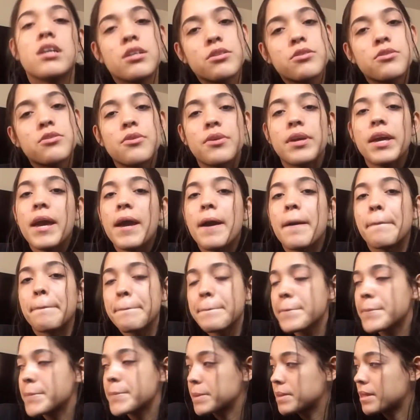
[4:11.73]
so yeah,
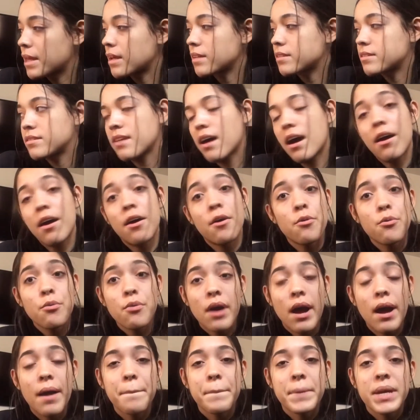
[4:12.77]
that's how
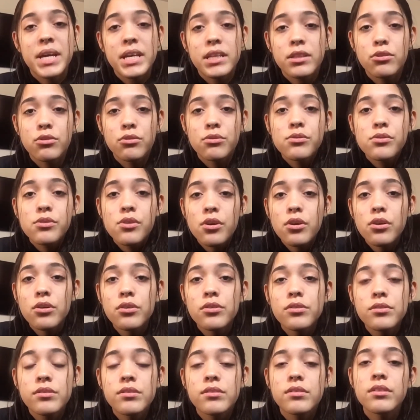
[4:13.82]
I met those
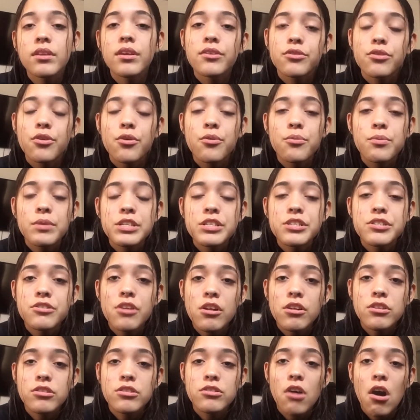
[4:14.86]
girls. So we just
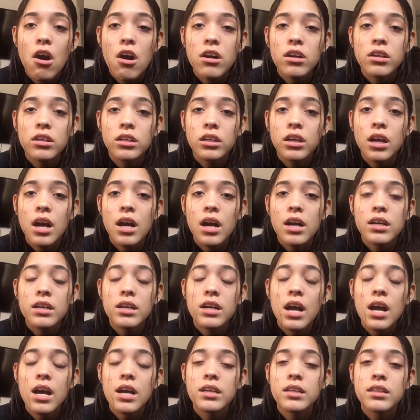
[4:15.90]
started talking.
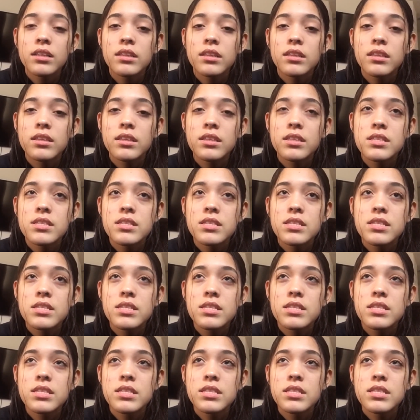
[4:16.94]
I
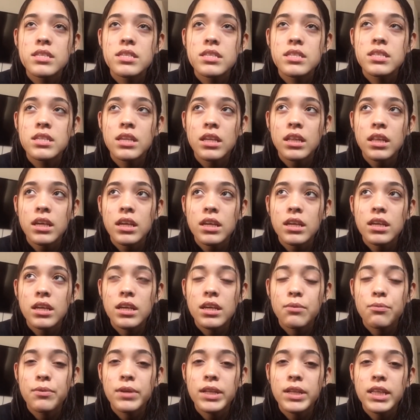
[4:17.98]
didn't
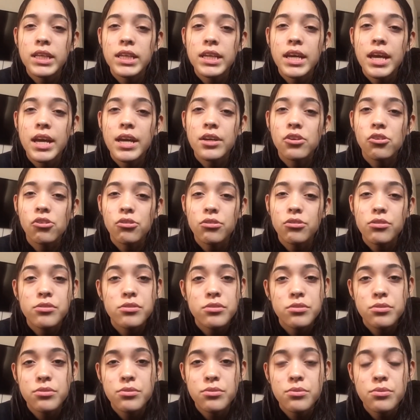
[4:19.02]
really get
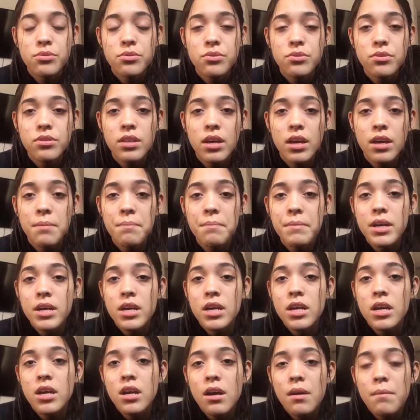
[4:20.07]
used to them.
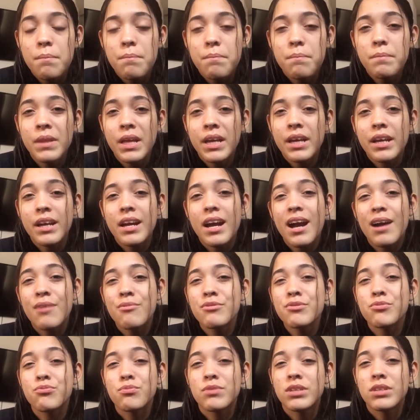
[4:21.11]
Like I
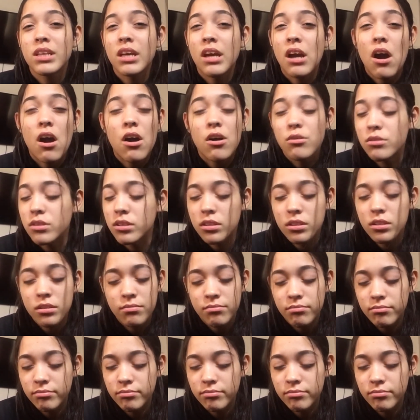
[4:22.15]
was really awkward.